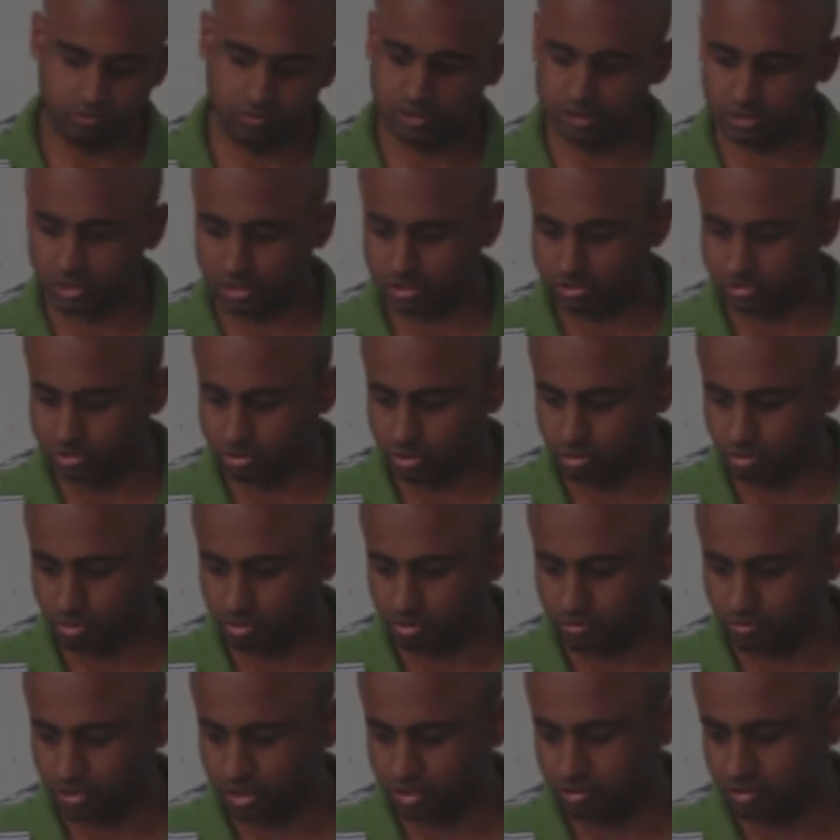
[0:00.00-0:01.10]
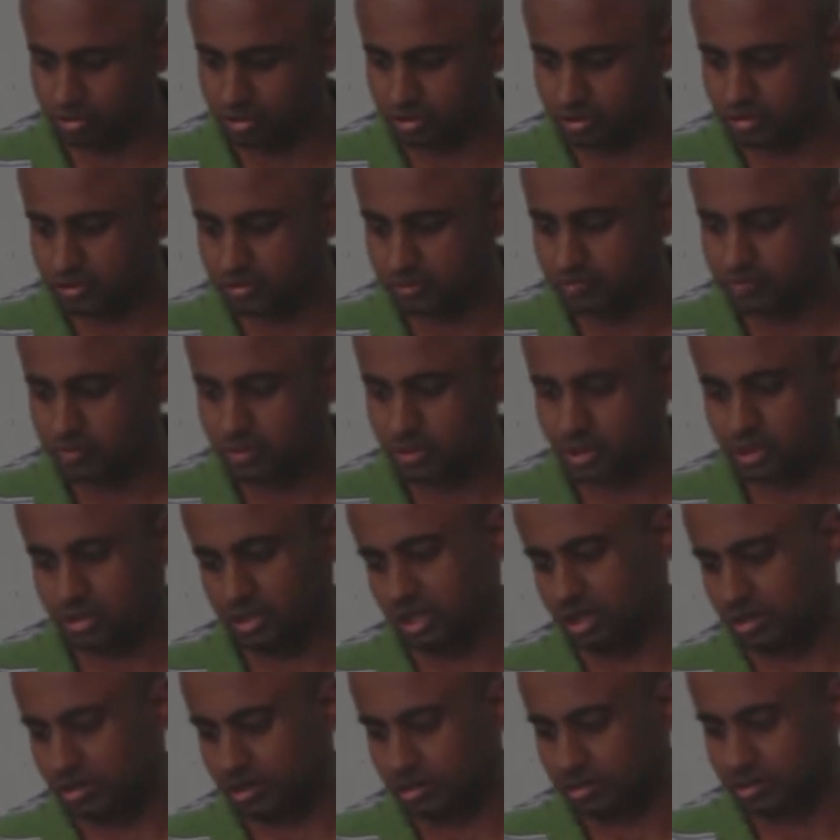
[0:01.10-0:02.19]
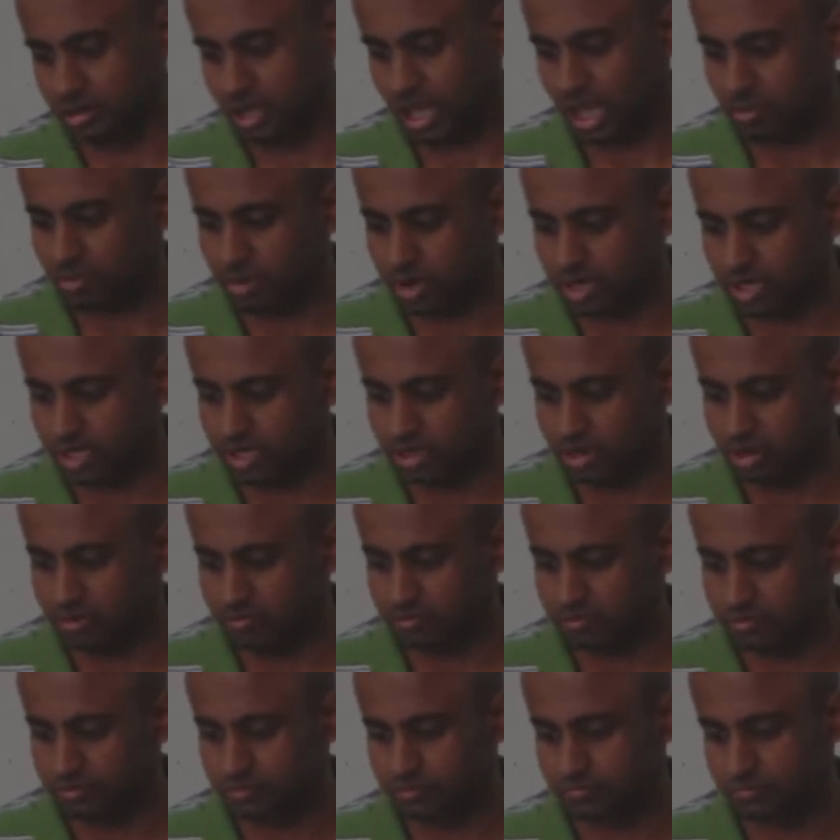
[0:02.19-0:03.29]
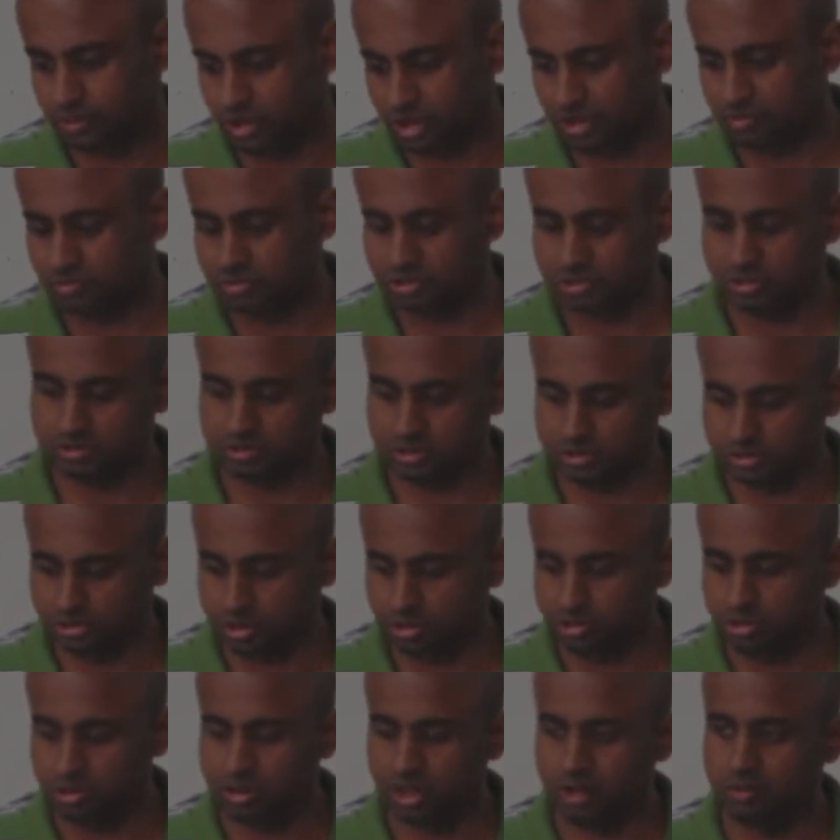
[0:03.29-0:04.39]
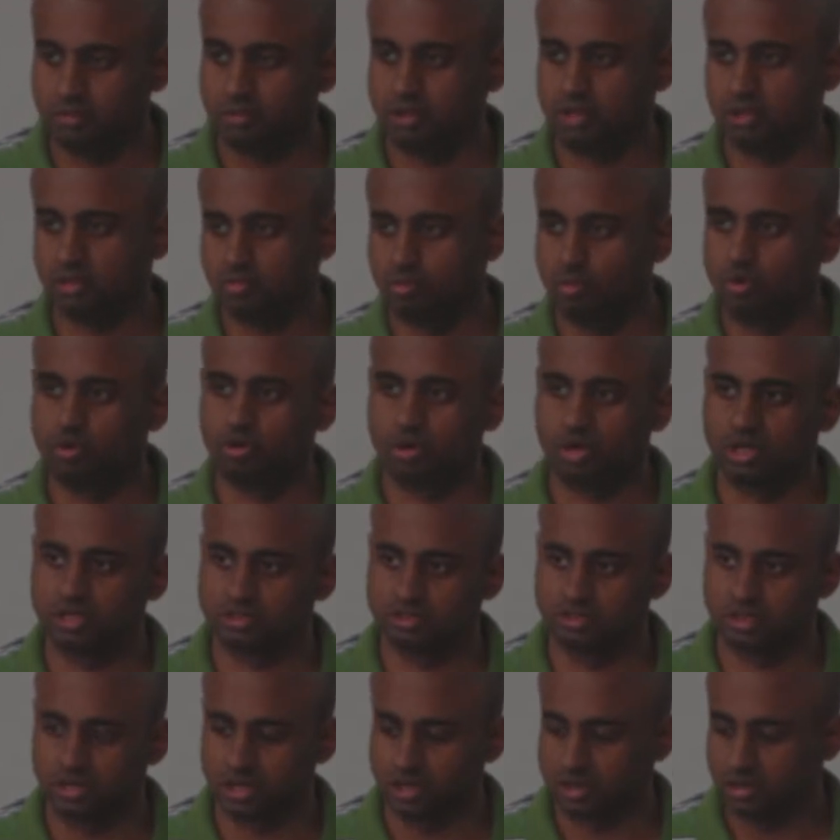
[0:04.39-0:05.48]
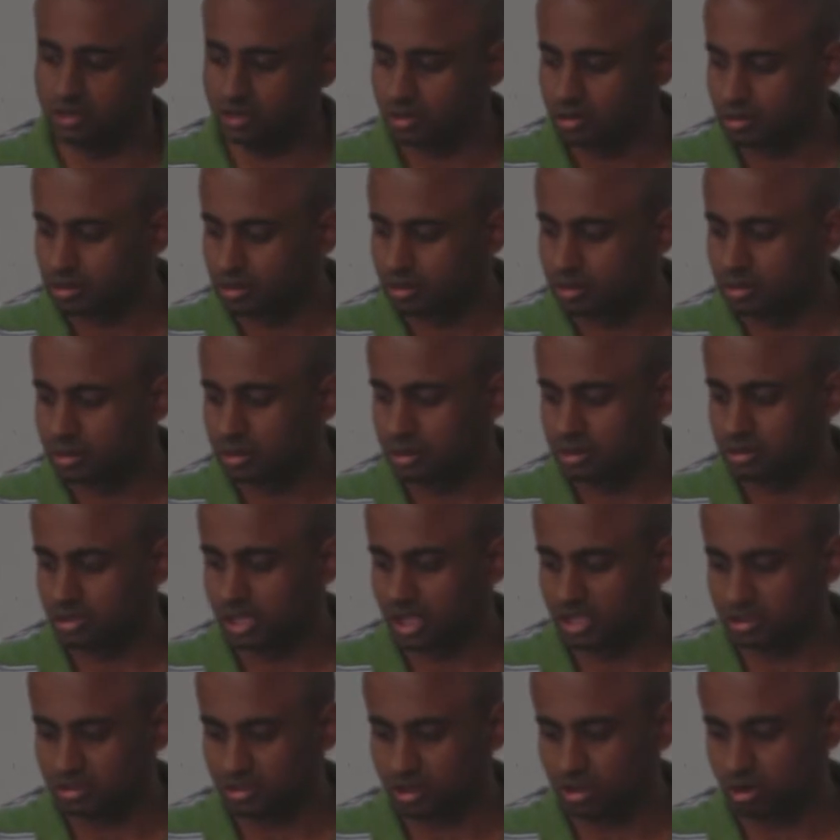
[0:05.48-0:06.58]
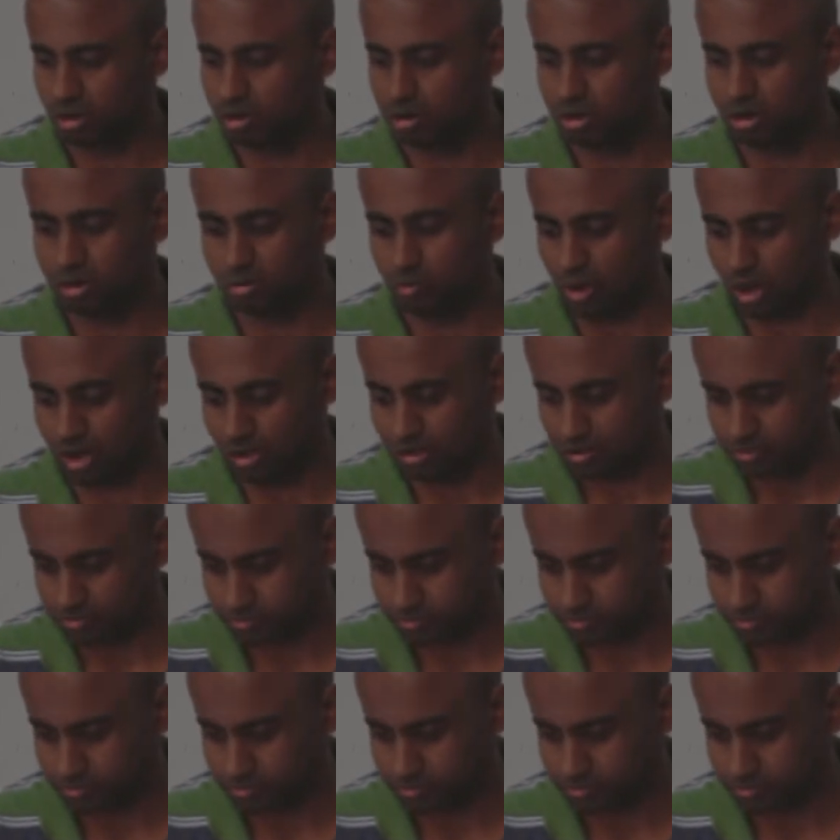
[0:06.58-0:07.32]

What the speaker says: which I showed previously. The L by D of 3, which is the shorter cavity, is more unsteady than the longer one.